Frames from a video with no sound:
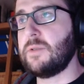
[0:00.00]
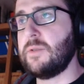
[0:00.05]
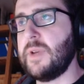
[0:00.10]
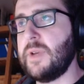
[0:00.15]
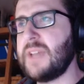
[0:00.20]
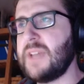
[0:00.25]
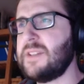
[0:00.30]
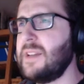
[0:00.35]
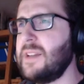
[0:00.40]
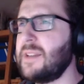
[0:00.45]

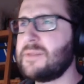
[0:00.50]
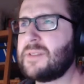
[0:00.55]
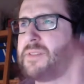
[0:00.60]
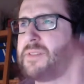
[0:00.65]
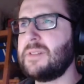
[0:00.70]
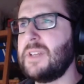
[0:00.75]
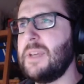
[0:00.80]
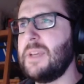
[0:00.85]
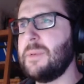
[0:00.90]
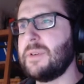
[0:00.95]
Actually, I'm just
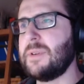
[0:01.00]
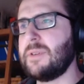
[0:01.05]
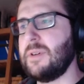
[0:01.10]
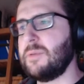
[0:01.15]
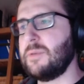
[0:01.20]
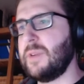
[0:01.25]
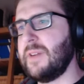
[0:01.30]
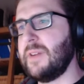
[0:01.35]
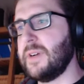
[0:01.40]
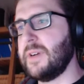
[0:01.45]
gonna keep it around,
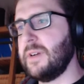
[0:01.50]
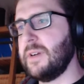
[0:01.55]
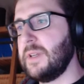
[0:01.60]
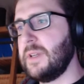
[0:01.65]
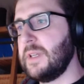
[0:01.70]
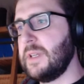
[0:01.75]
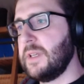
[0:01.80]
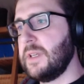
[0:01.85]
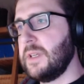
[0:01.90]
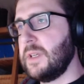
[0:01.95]
whatever.
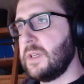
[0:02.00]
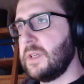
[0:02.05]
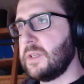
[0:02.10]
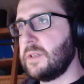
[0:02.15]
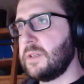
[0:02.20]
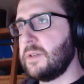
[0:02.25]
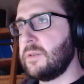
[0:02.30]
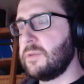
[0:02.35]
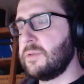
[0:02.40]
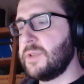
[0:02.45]

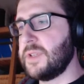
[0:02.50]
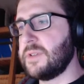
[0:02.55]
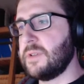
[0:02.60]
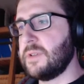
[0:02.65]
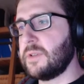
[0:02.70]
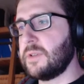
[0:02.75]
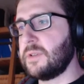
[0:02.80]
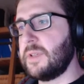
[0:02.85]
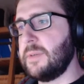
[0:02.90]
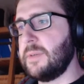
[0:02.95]
No reason
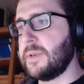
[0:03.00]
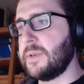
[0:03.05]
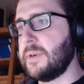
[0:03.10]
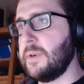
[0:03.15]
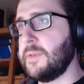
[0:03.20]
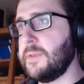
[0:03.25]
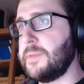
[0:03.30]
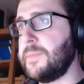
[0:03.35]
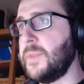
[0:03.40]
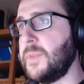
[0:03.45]
not to keep it
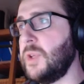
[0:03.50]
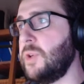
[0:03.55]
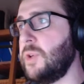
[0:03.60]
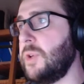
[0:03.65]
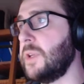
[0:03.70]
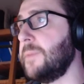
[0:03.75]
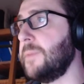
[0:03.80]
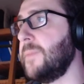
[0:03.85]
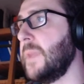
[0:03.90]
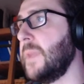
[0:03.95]
around.
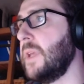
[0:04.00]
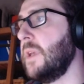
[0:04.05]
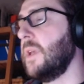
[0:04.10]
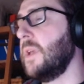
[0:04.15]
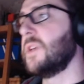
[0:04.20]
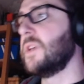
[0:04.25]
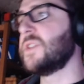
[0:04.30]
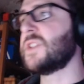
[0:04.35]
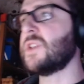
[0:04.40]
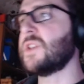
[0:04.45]
Good.
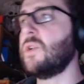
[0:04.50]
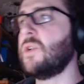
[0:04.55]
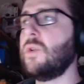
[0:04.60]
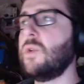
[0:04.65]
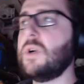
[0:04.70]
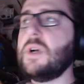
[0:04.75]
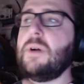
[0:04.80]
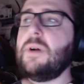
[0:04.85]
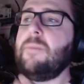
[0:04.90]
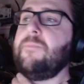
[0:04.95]
So
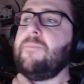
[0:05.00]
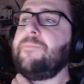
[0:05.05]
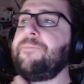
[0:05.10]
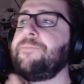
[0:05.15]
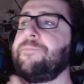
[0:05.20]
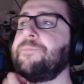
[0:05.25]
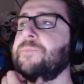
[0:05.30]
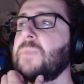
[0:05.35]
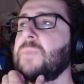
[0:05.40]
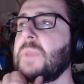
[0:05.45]

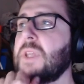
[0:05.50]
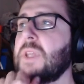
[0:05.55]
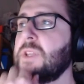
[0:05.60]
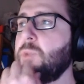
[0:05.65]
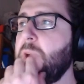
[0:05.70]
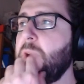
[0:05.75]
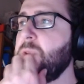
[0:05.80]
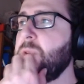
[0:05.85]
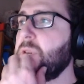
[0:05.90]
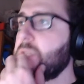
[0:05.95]
the
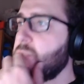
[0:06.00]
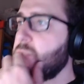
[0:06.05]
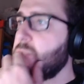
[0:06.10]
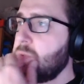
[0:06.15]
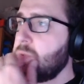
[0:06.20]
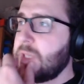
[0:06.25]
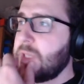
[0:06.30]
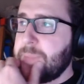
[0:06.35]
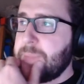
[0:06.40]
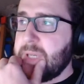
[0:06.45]
way we're going to do
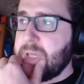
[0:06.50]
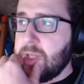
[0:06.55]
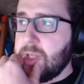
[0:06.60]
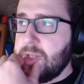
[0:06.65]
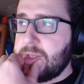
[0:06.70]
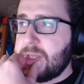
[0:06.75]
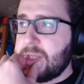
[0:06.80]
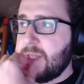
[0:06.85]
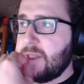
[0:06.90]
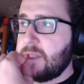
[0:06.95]
the
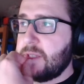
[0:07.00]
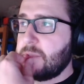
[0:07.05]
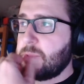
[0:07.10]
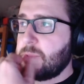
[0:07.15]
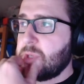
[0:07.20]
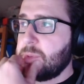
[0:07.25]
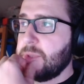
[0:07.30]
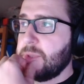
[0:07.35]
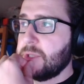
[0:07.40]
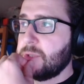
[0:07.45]
pills, this is
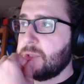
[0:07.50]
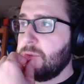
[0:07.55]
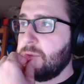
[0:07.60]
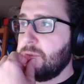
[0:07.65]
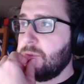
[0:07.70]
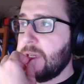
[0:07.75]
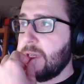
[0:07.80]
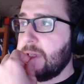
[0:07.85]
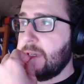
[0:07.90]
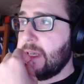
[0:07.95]
what we're going to do
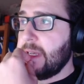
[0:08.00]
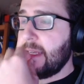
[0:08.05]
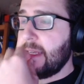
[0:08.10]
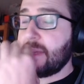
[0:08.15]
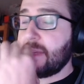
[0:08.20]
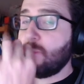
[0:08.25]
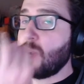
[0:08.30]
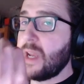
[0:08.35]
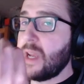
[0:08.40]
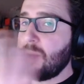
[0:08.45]
today. The
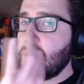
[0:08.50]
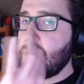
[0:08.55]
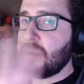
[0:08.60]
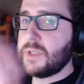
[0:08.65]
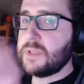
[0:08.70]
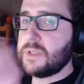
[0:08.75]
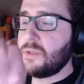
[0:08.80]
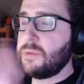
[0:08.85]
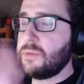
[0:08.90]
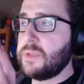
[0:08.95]
way we want
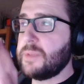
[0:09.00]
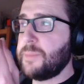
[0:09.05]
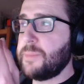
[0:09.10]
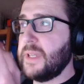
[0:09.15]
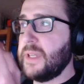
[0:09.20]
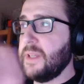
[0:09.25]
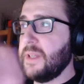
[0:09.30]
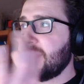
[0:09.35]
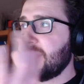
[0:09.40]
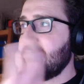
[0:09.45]
to do the
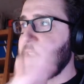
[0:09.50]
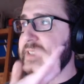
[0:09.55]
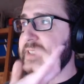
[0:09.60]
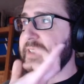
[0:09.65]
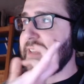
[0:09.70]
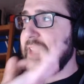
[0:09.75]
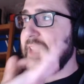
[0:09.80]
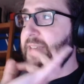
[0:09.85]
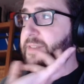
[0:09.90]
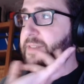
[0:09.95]
pills
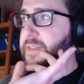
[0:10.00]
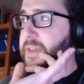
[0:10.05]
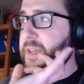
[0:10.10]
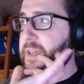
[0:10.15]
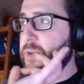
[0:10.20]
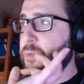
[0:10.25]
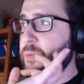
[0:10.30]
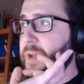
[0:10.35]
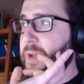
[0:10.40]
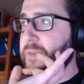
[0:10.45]
is, I
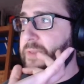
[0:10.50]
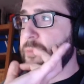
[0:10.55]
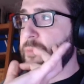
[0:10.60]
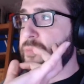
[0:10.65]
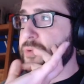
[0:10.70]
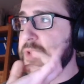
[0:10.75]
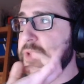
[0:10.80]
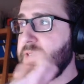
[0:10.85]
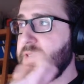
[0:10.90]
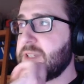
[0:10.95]
think we have to
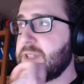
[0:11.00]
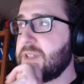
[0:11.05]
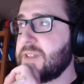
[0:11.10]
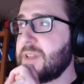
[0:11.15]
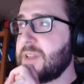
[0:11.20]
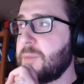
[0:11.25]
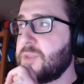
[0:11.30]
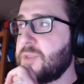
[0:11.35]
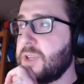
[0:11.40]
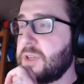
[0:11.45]
breach the
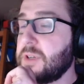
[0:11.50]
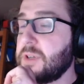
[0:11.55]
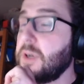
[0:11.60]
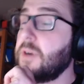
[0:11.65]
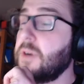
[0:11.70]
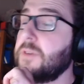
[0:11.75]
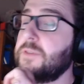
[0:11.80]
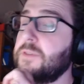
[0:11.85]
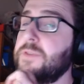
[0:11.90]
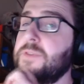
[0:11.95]
subject
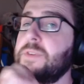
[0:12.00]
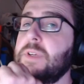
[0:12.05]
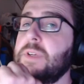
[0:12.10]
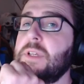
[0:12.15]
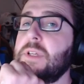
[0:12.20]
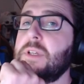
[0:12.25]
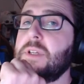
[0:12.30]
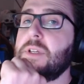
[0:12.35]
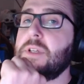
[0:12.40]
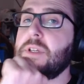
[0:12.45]
of
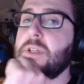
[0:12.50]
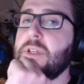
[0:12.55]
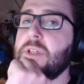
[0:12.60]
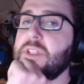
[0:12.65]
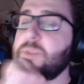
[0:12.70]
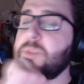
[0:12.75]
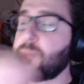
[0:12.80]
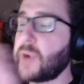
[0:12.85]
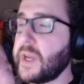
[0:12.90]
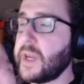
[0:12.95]

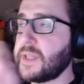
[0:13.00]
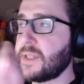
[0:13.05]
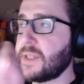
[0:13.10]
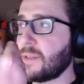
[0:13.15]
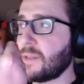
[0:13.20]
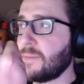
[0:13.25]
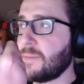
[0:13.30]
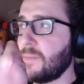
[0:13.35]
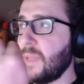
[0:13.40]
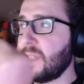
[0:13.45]

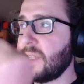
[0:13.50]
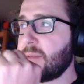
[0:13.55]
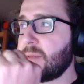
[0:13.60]
sprites. Let's